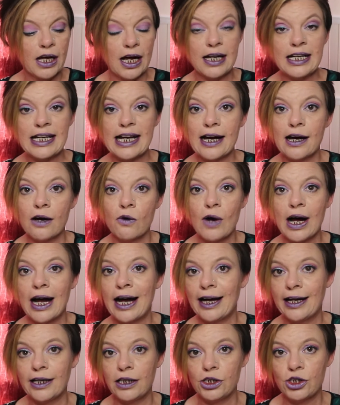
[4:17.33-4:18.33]
Now,
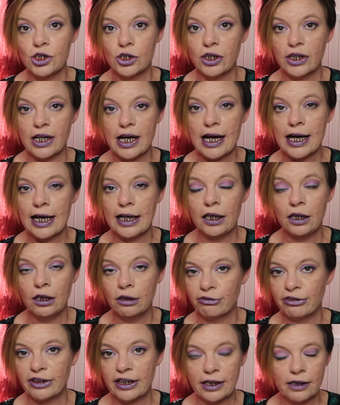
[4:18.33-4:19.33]
I enjoy that, I
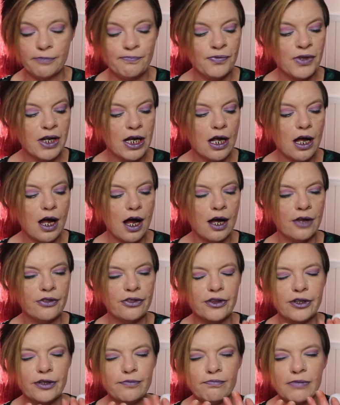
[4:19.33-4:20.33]
love it.
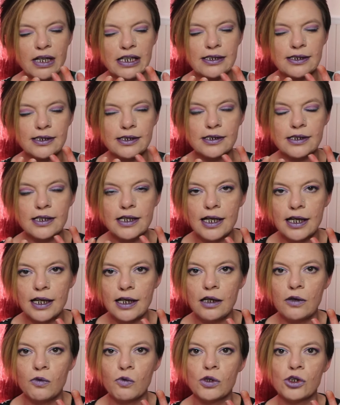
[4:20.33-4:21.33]
And my
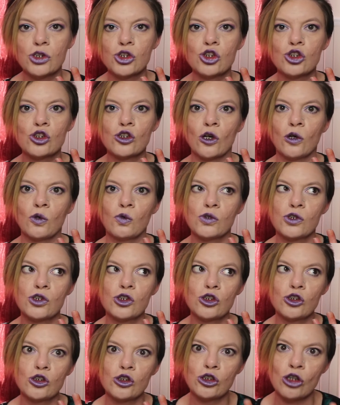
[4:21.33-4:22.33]
skin was so
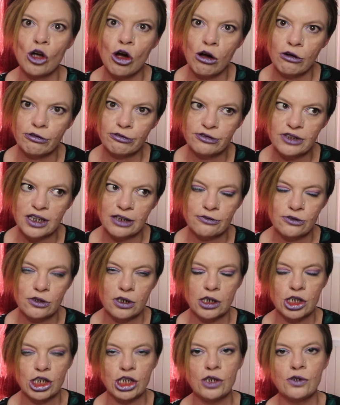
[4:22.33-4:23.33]
soft after
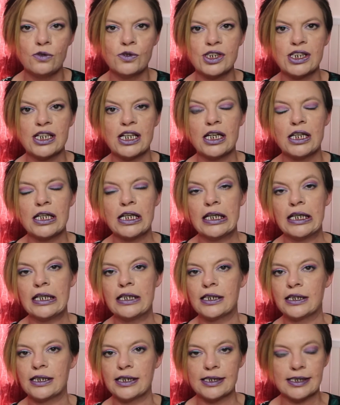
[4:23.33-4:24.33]
I'd used it. You
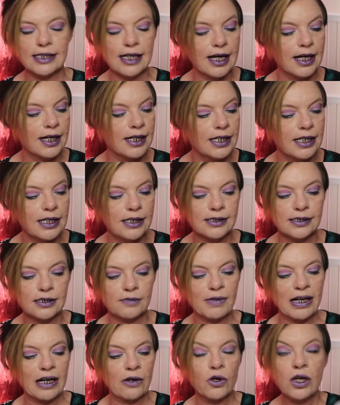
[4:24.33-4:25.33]
needed the tiniest
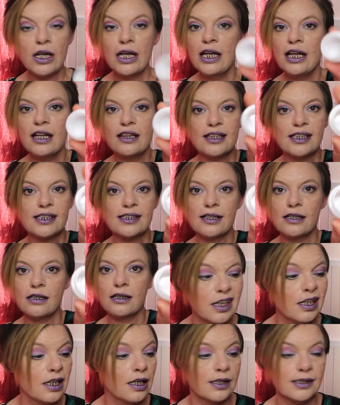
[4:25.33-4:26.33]
amount. This little
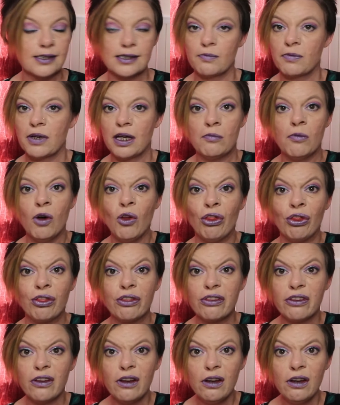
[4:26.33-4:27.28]
blanket lasted me a month.